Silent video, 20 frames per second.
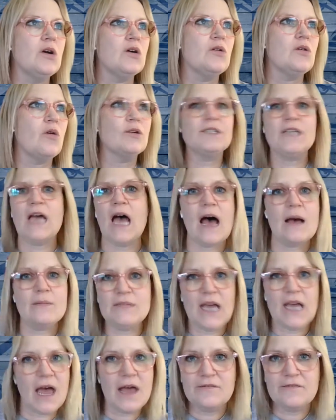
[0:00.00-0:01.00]
or top
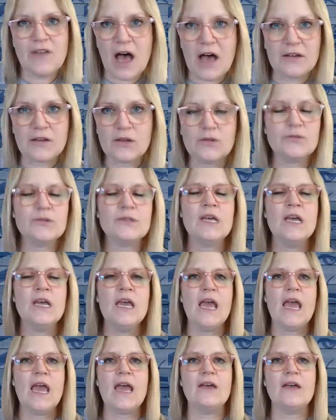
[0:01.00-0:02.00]
10 values,
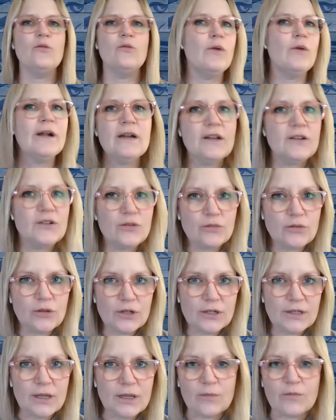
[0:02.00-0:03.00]
and where did you
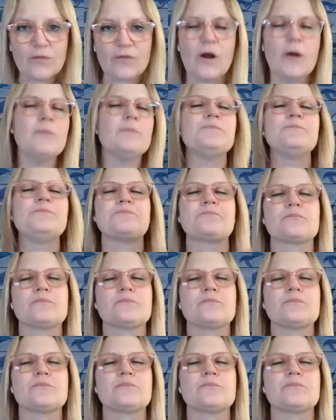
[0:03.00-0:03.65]
learn them from?